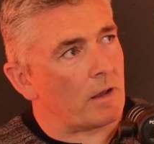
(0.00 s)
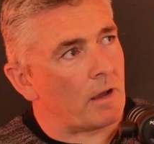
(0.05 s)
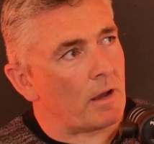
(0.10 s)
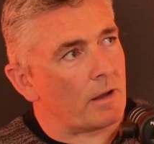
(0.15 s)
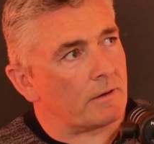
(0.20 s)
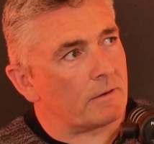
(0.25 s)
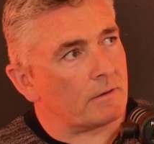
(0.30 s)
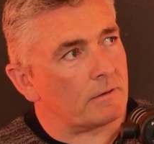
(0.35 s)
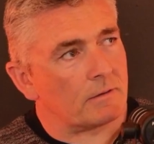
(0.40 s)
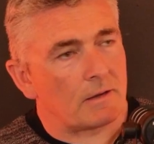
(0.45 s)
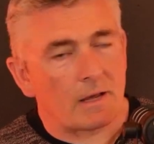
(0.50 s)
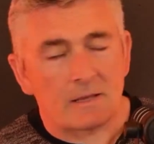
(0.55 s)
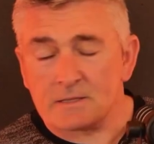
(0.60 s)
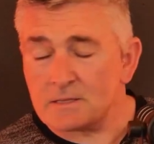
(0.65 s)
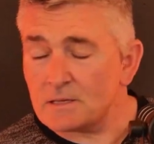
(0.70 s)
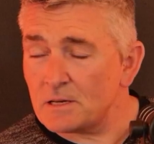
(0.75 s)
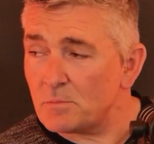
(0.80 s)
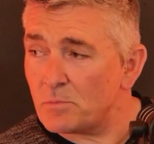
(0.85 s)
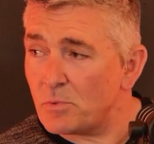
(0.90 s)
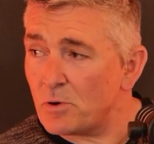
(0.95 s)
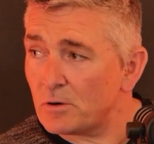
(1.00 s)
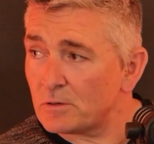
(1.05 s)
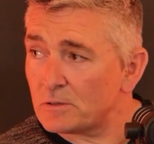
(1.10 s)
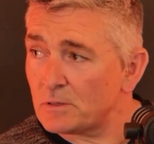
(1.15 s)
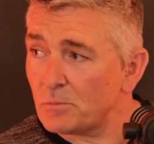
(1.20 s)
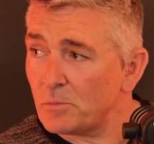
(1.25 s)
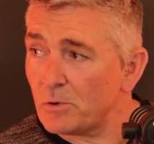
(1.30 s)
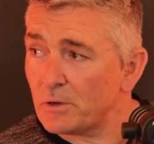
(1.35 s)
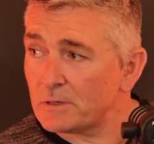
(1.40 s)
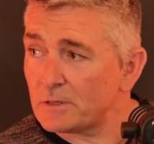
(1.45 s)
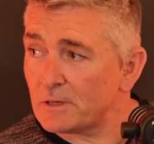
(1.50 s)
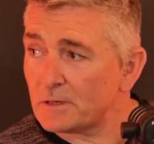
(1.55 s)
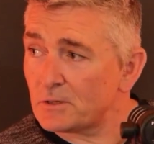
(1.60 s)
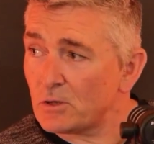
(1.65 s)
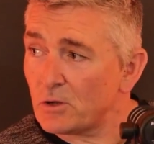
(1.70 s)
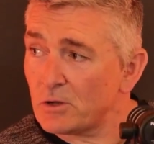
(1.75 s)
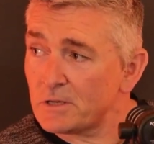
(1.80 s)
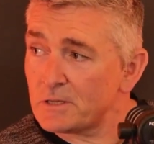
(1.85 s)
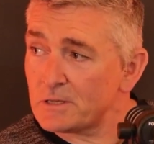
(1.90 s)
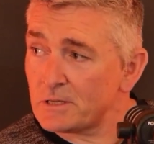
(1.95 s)
And that's an important point that
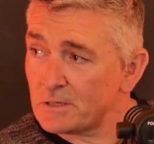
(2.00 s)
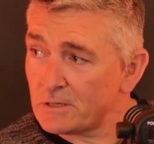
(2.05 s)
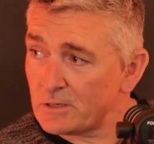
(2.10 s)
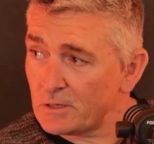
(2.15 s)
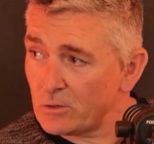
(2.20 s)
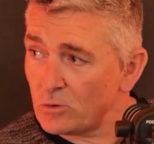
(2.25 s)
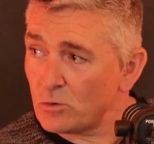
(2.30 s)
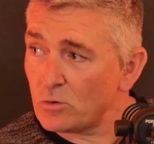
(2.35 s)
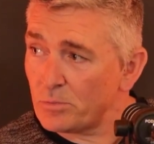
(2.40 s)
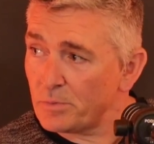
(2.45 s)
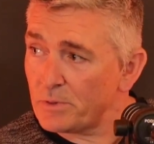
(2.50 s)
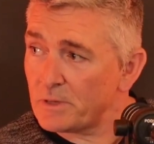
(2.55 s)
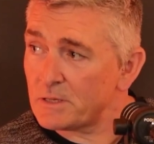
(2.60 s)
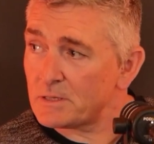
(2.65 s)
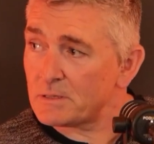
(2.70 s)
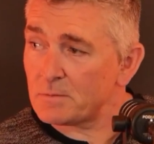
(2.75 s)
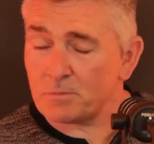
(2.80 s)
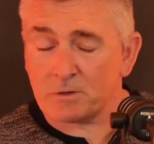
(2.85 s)
ties into your piece.